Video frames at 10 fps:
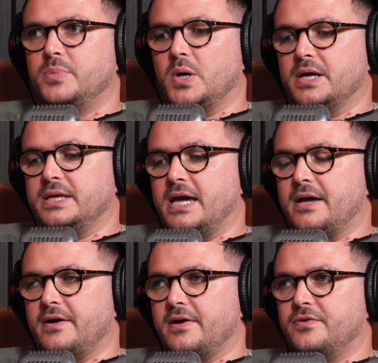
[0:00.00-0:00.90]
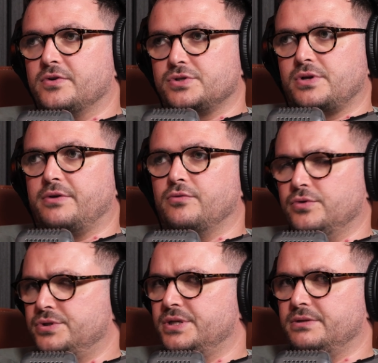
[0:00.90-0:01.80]
But yeah, there's like
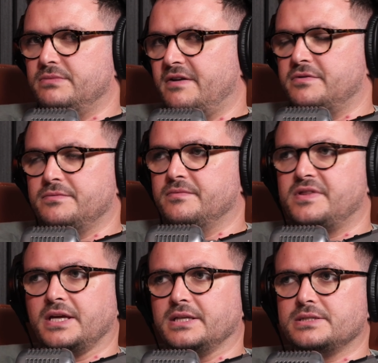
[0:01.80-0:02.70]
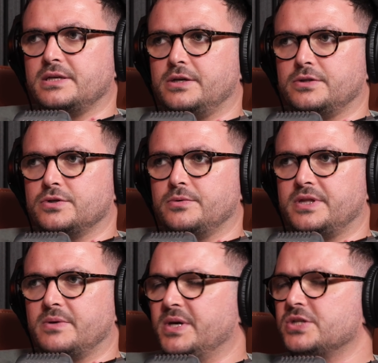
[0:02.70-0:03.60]
loads of different things that you can do
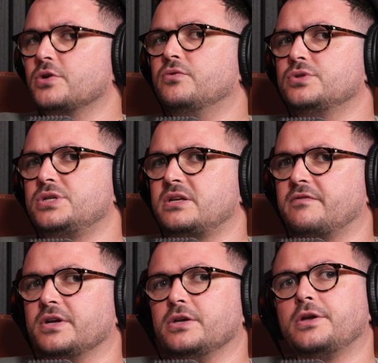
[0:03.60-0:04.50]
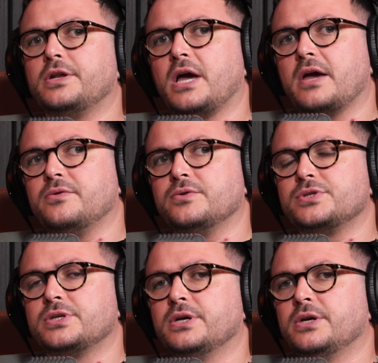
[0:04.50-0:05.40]
with it. But it's got loads of stuff like you can
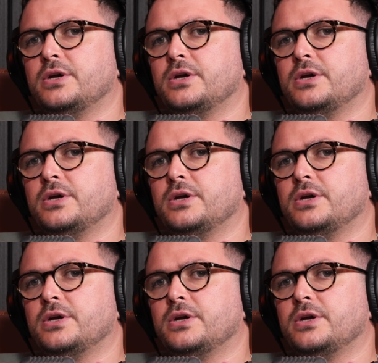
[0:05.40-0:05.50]
house